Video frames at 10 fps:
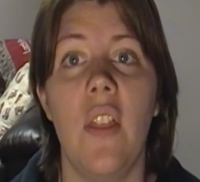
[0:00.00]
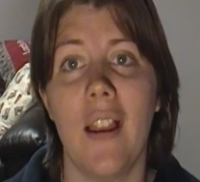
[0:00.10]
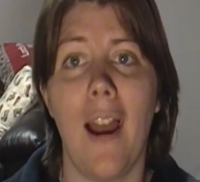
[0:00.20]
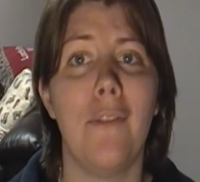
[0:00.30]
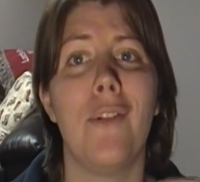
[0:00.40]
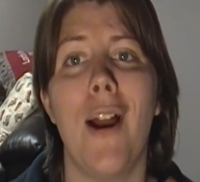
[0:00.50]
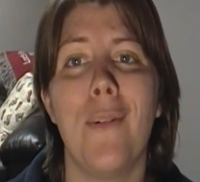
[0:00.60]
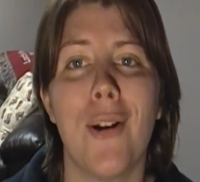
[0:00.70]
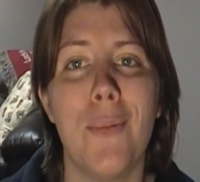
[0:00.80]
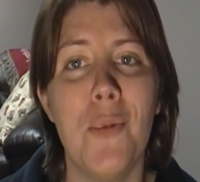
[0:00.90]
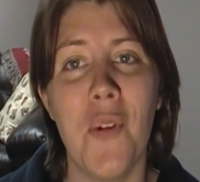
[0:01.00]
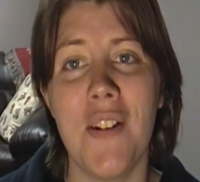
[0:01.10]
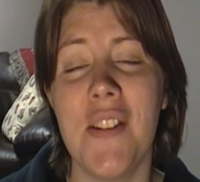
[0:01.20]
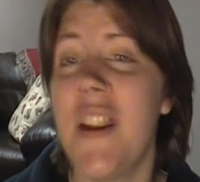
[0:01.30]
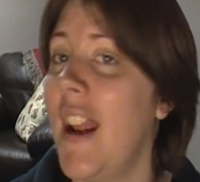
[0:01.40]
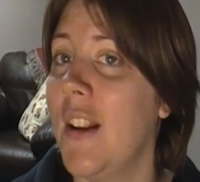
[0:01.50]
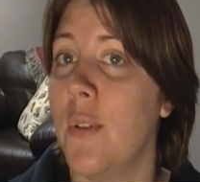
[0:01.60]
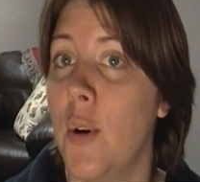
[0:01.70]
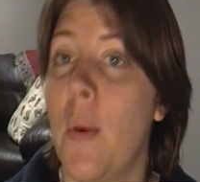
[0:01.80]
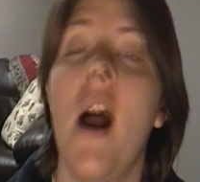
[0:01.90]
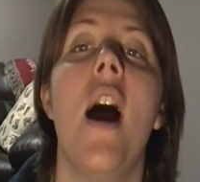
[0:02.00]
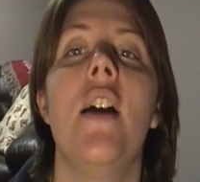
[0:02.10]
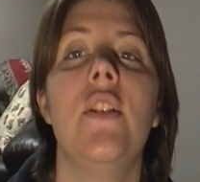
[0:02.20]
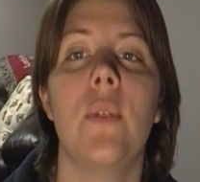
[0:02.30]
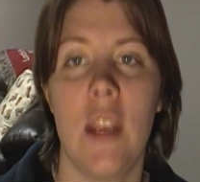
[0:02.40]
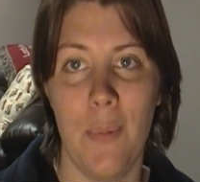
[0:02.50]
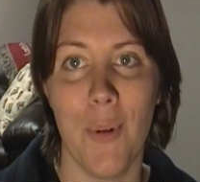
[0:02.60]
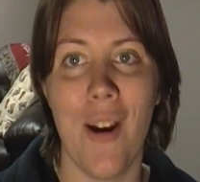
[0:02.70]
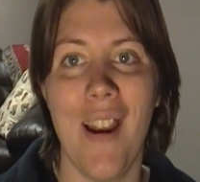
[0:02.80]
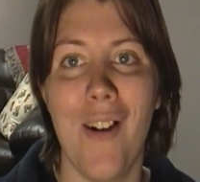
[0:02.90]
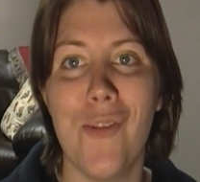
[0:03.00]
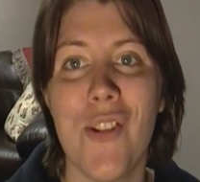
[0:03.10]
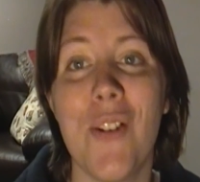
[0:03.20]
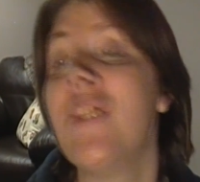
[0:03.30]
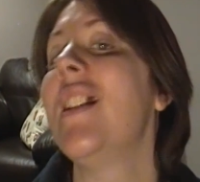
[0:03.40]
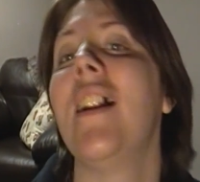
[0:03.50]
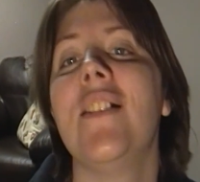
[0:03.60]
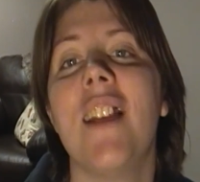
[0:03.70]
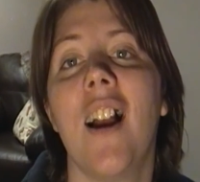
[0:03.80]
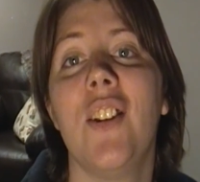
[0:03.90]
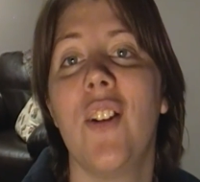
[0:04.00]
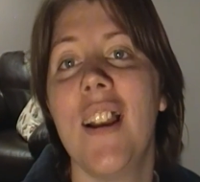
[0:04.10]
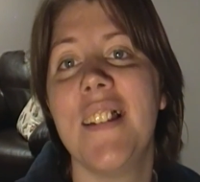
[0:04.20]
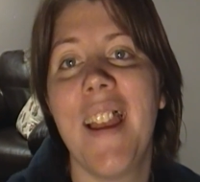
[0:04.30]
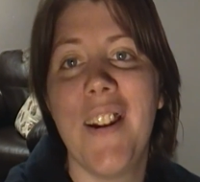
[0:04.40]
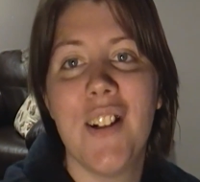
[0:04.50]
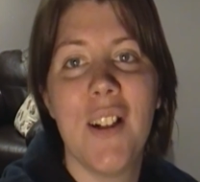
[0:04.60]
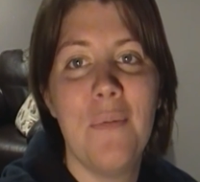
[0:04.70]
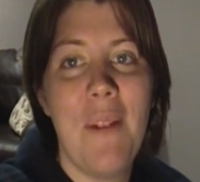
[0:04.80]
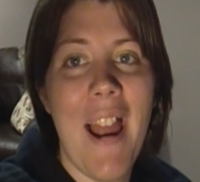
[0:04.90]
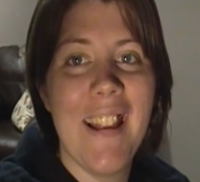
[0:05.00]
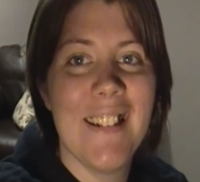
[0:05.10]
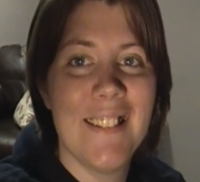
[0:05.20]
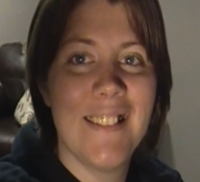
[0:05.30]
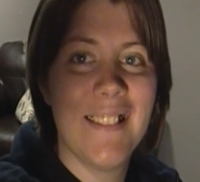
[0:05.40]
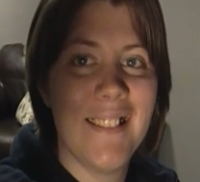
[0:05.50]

I think after that we're going to move on to the dining room. So keep your eye out for those, and I'll talk to you guys later. Bye.